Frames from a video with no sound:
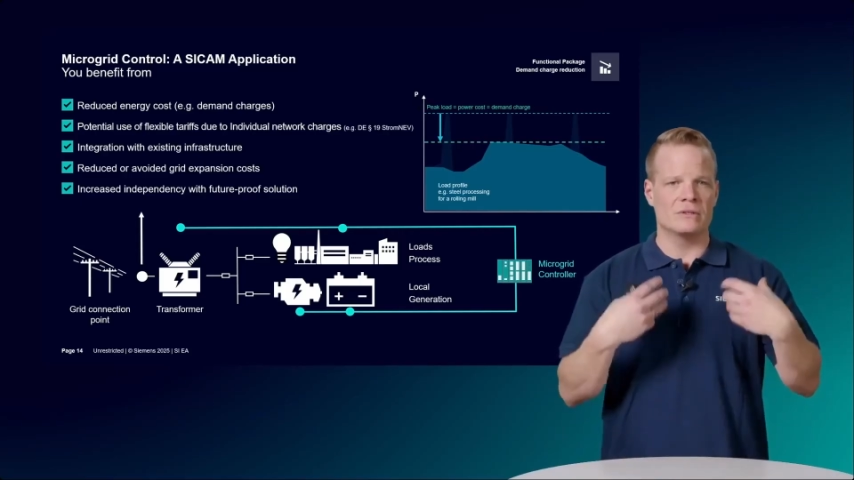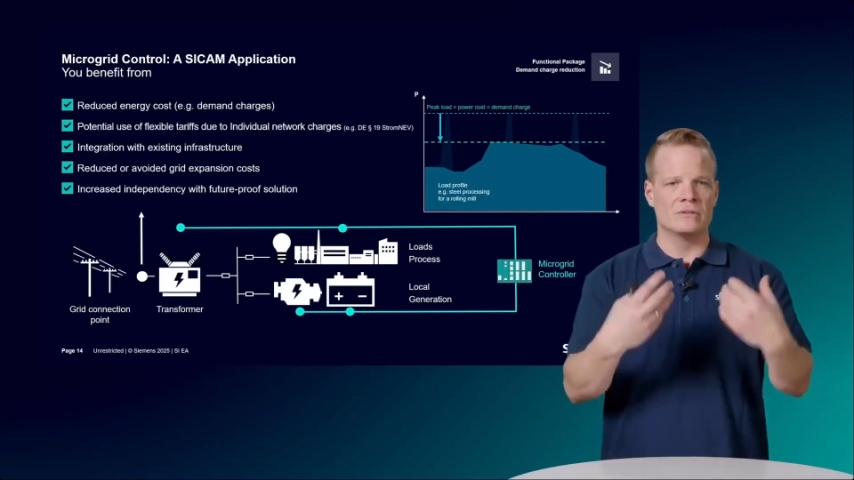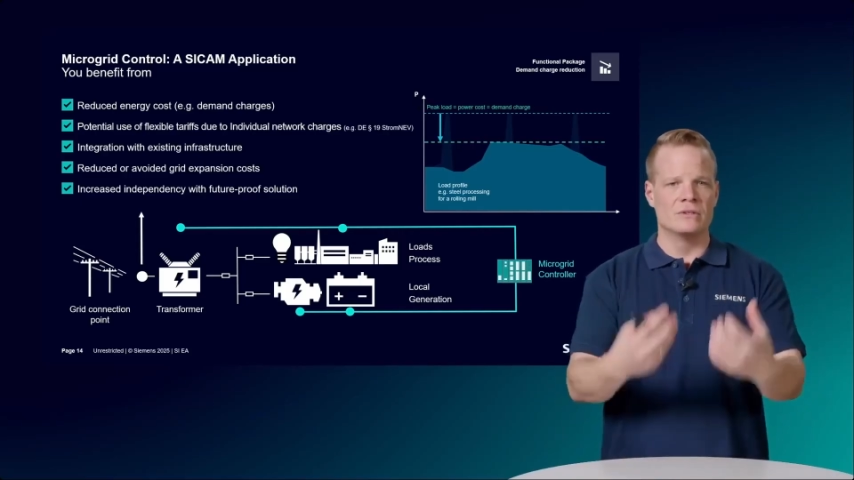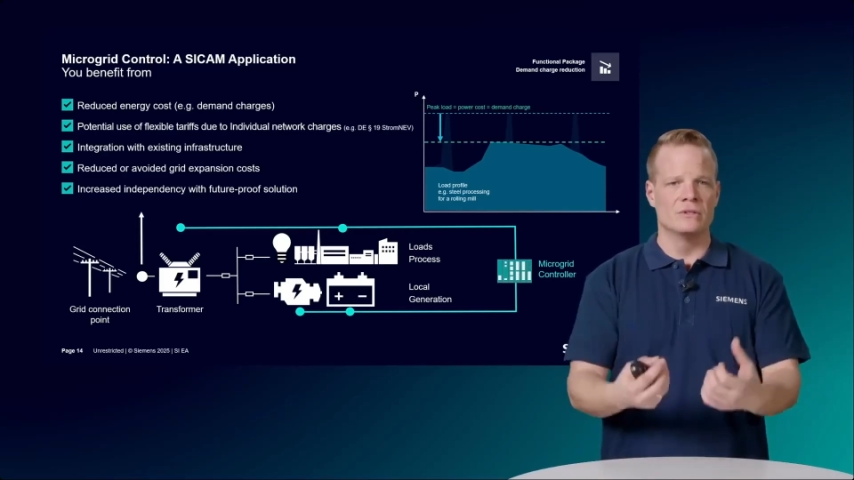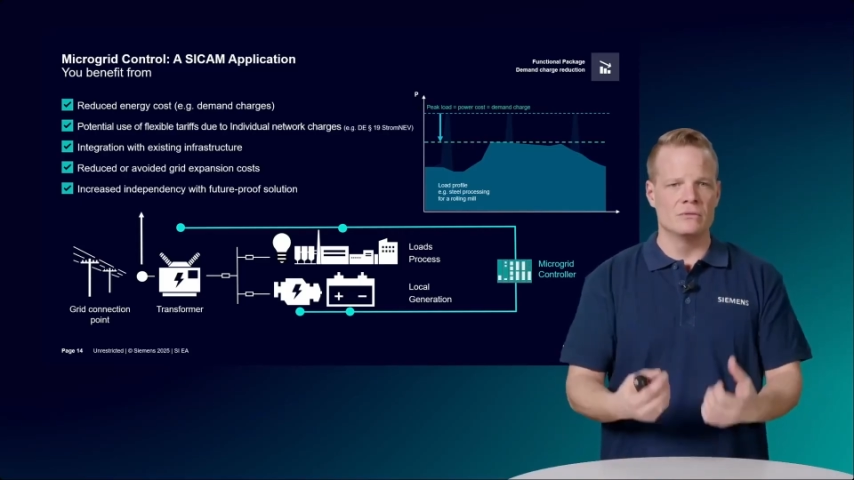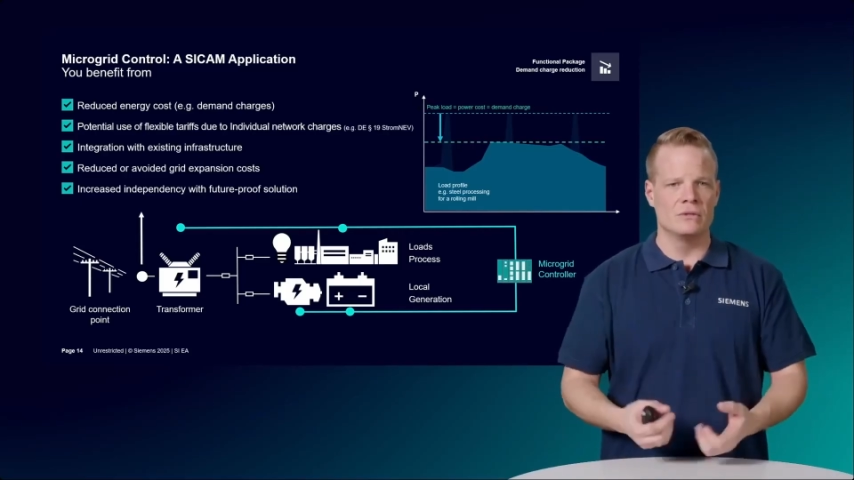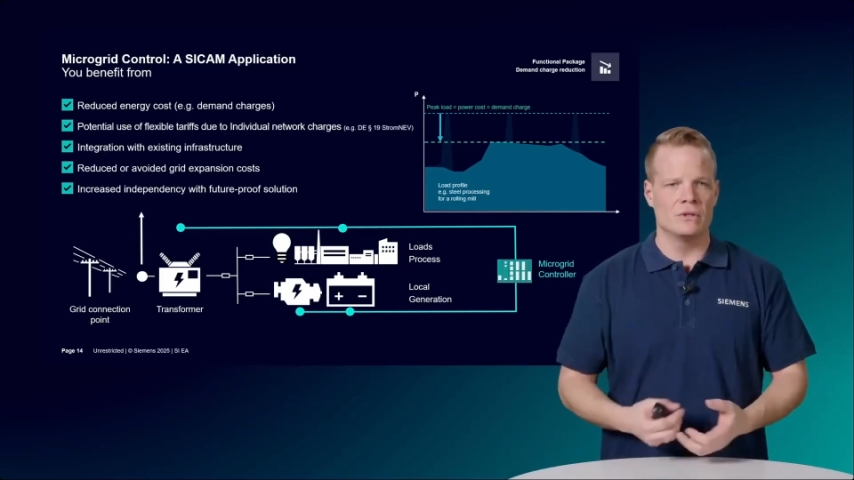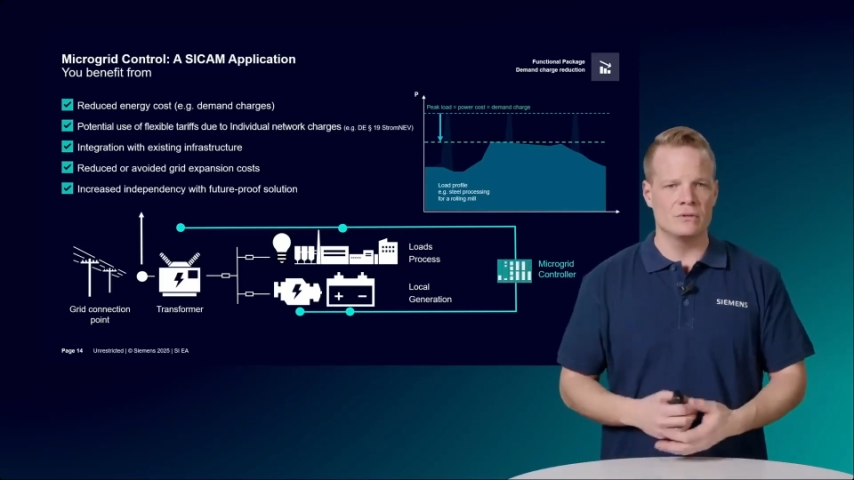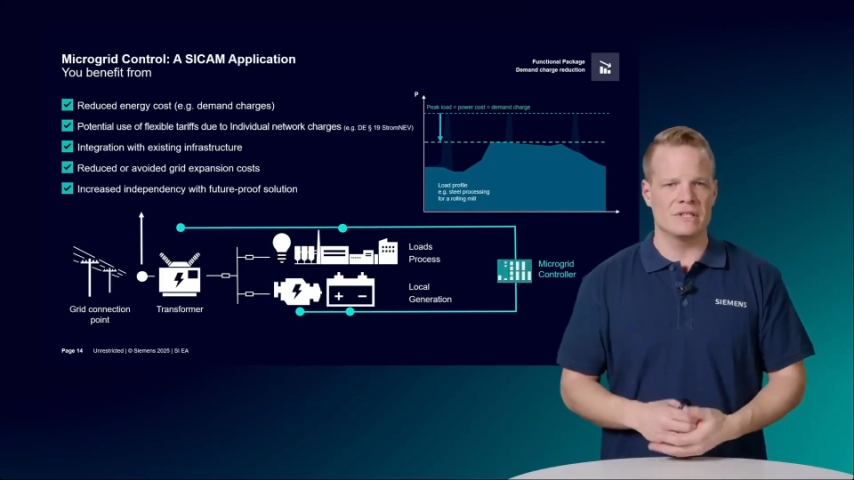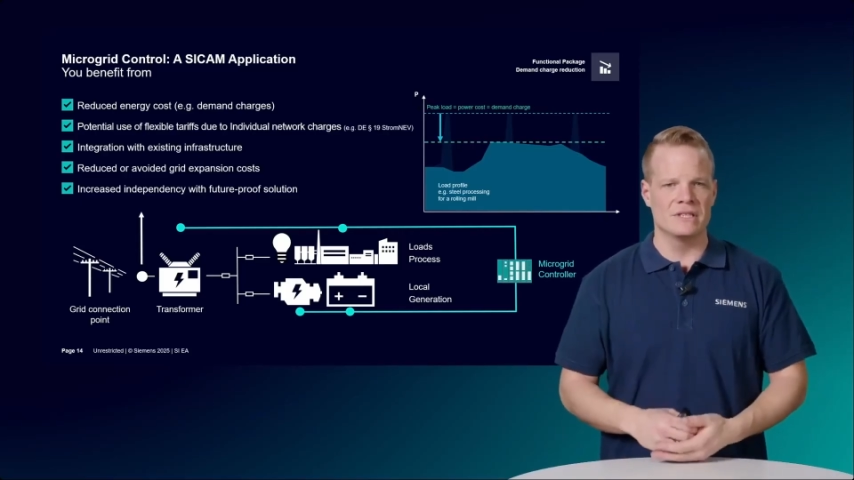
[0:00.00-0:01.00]
new
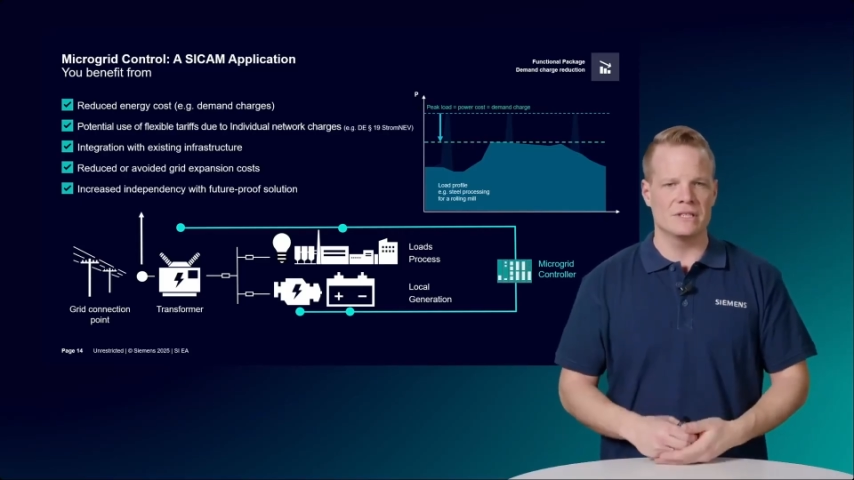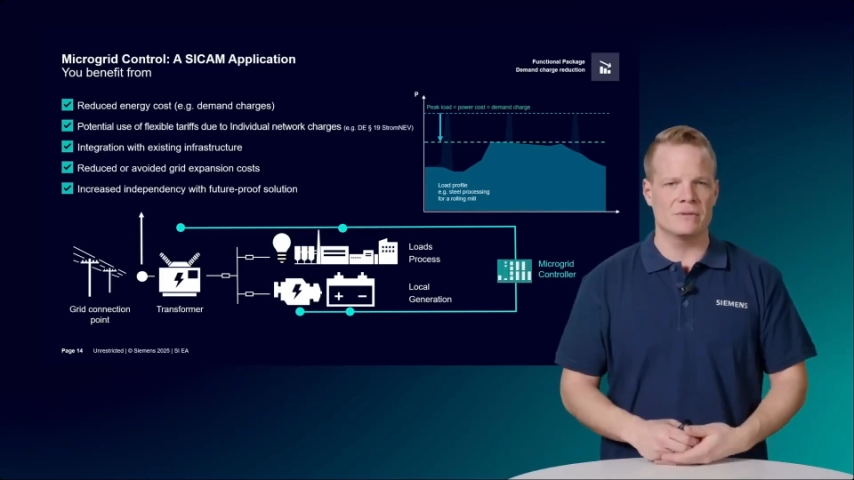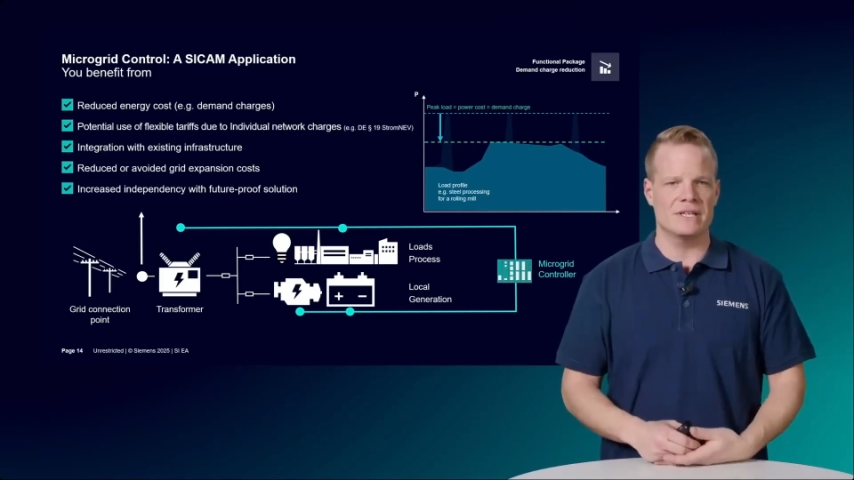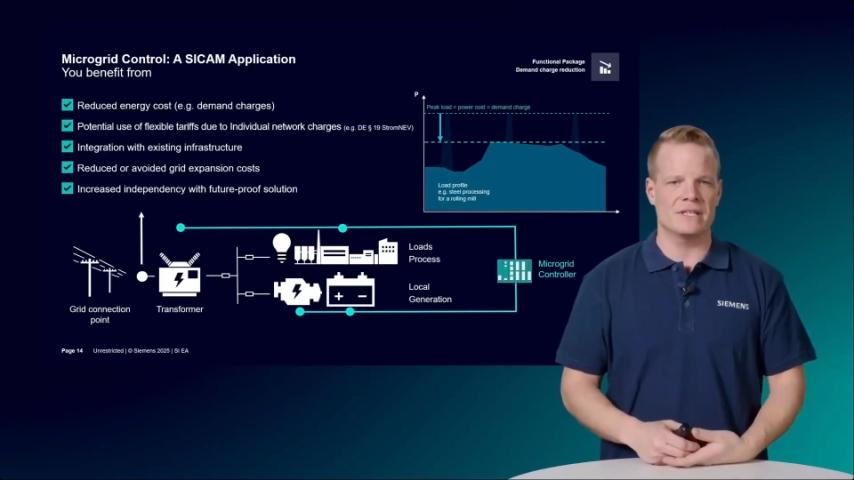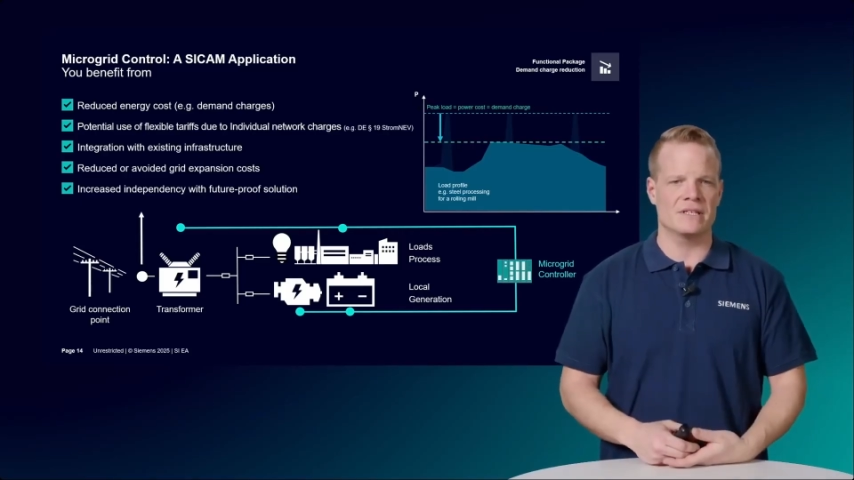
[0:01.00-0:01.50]
load integrated